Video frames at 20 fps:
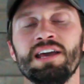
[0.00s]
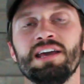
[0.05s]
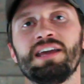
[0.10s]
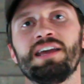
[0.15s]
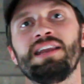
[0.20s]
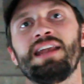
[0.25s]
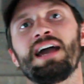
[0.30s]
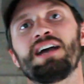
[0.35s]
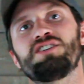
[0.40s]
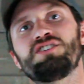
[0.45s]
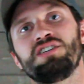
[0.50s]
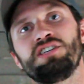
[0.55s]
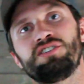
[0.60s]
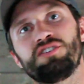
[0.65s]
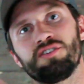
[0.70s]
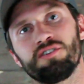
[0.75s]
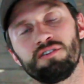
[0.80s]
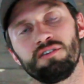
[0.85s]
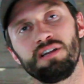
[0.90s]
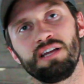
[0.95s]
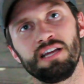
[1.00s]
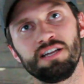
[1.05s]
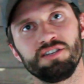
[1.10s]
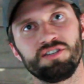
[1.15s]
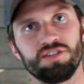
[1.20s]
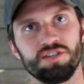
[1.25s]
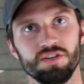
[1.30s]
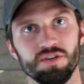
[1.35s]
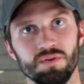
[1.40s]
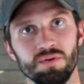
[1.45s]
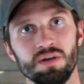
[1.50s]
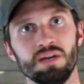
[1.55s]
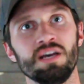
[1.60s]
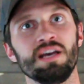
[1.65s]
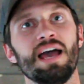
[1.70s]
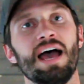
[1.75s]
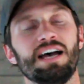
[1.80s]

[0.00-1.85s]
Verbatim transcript: can actually turn into